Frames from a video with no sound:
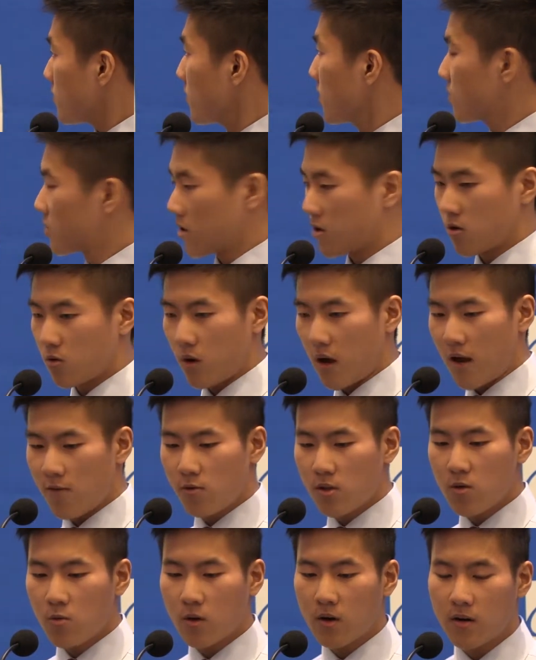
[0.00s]
So I
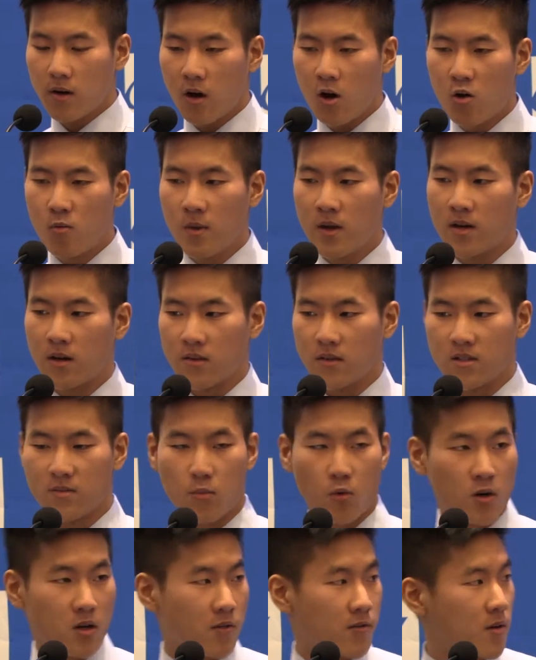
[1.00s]
really wanted to home in on this
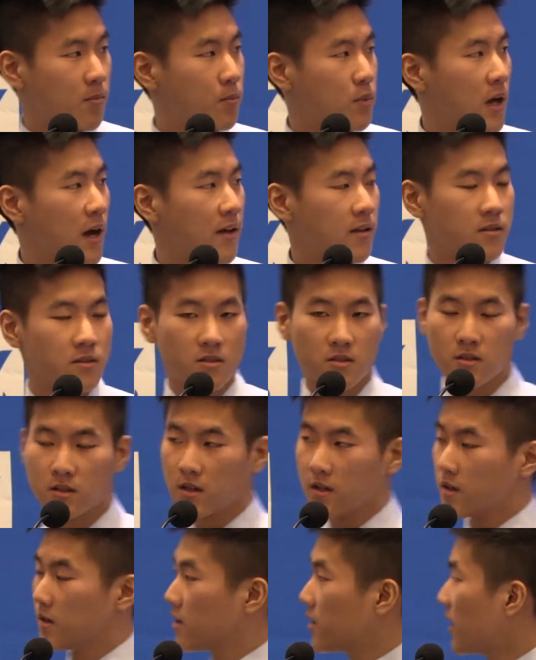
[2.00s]
point of compliance.
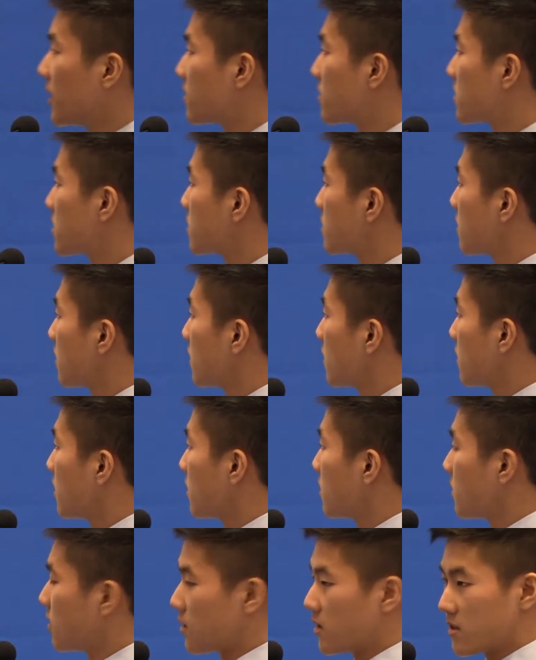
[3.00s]
It's
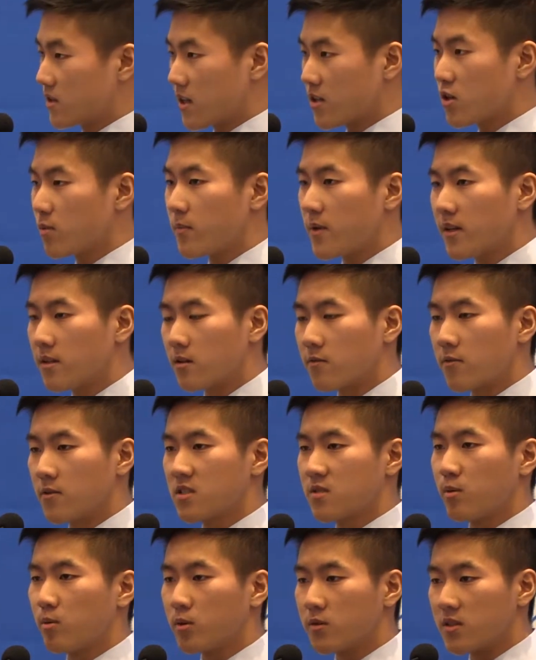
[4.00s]
such a big difference
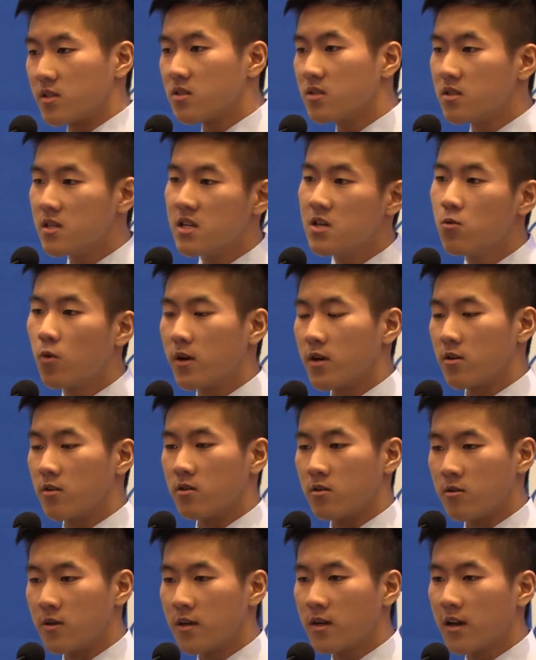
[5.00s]
to be able to see what you're
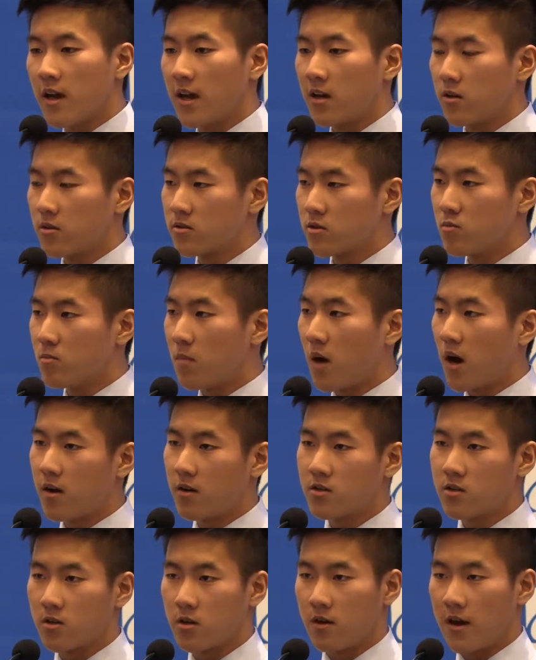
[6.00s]
doing and also
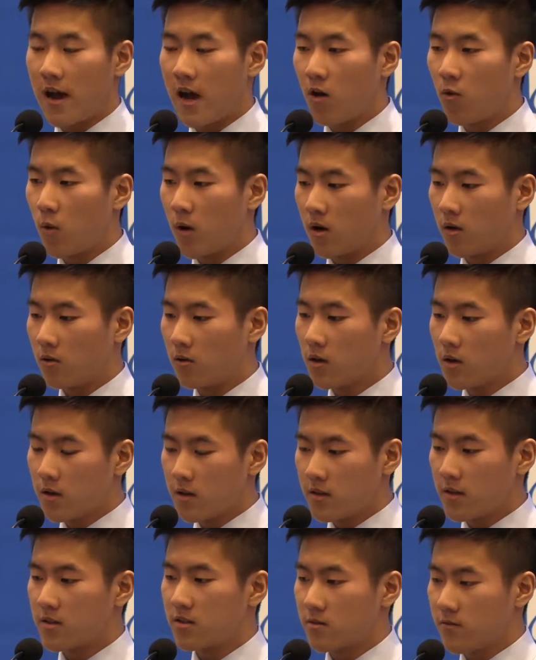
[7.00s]
monitor how well
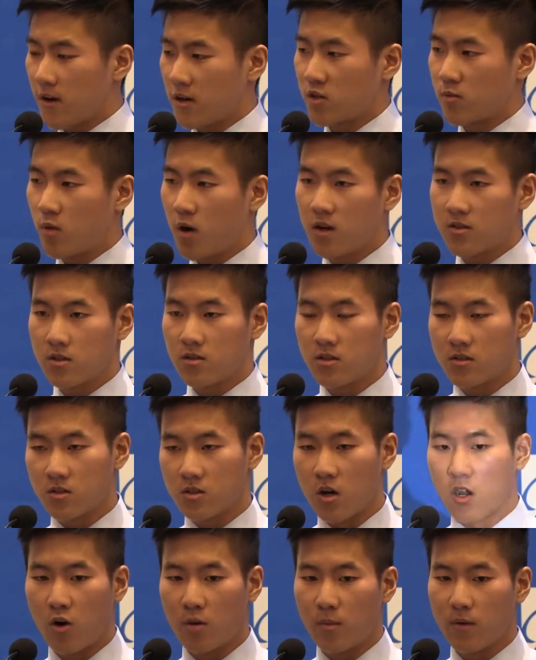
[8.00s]
the disinfection process is
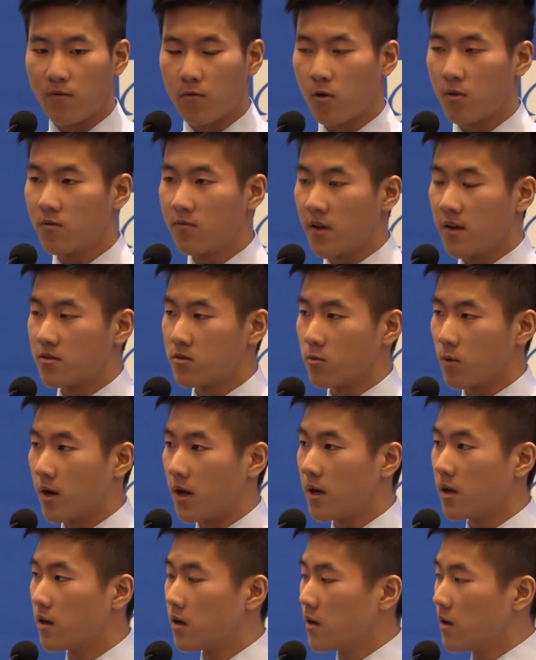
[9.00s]
going before it fades
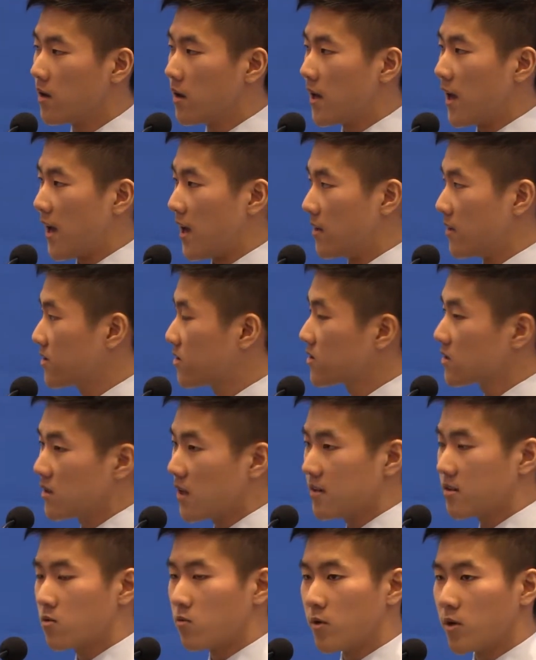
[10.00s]
away. And this has
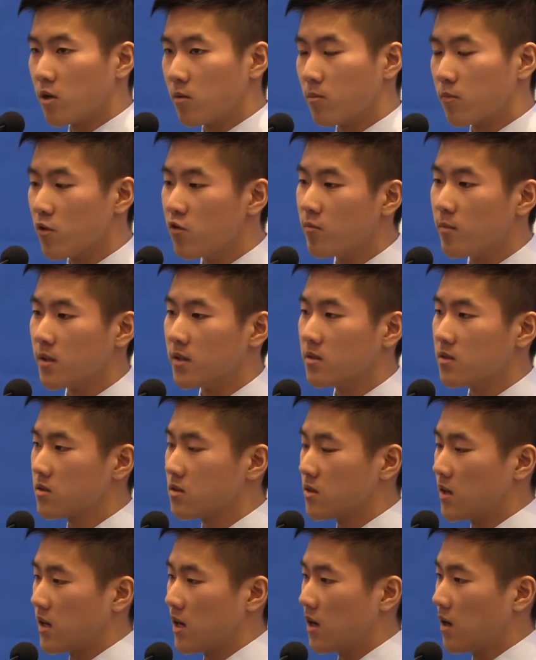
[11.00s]
led to real
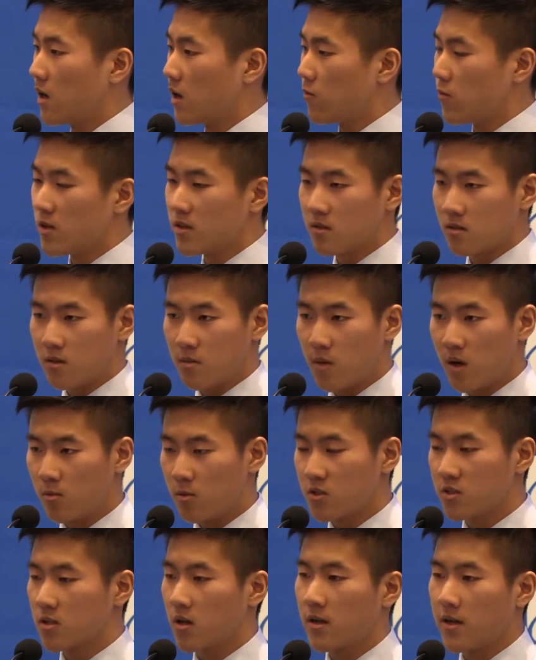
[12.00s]
improvements. A recently
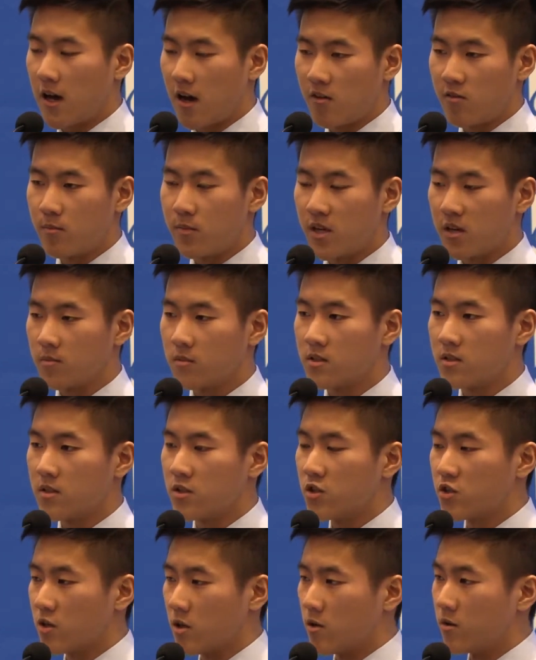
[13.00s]
published study out of BMC
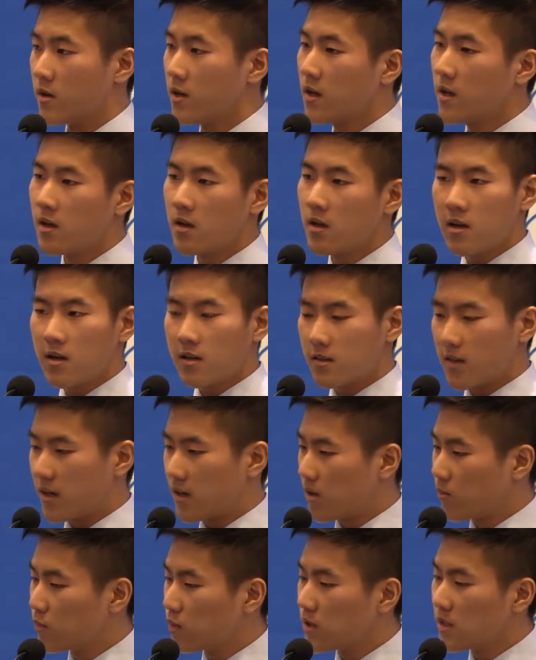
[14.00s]
showed they
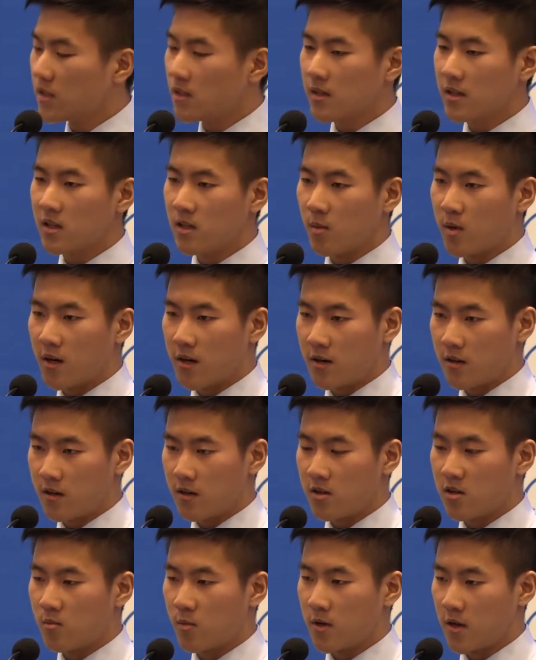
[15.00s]
completely eliminated
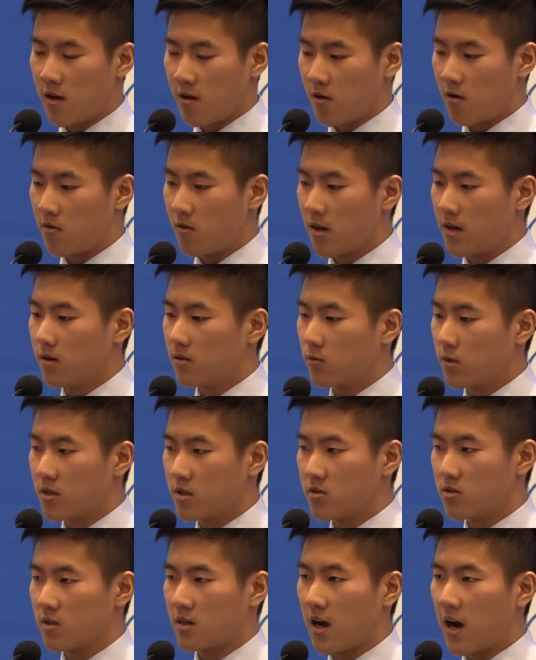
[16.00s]
human error rate when
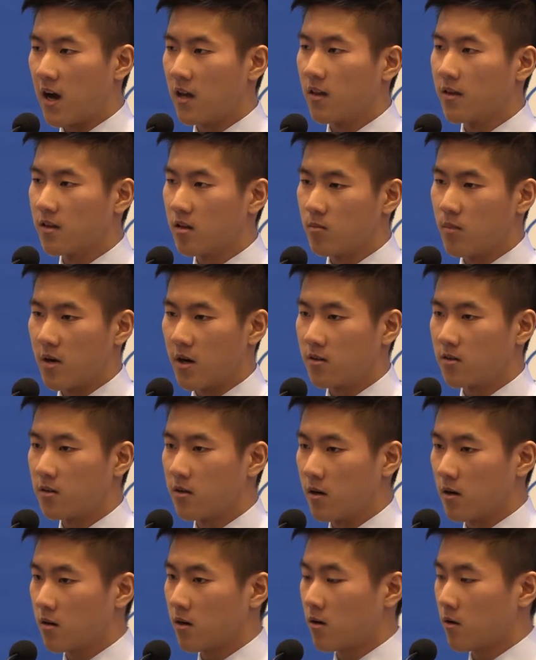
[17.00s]
using Highlight compared to
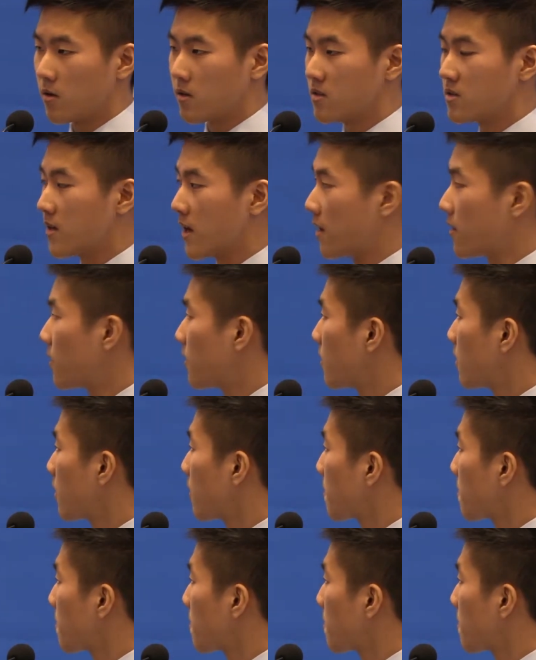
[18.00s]
their current standard.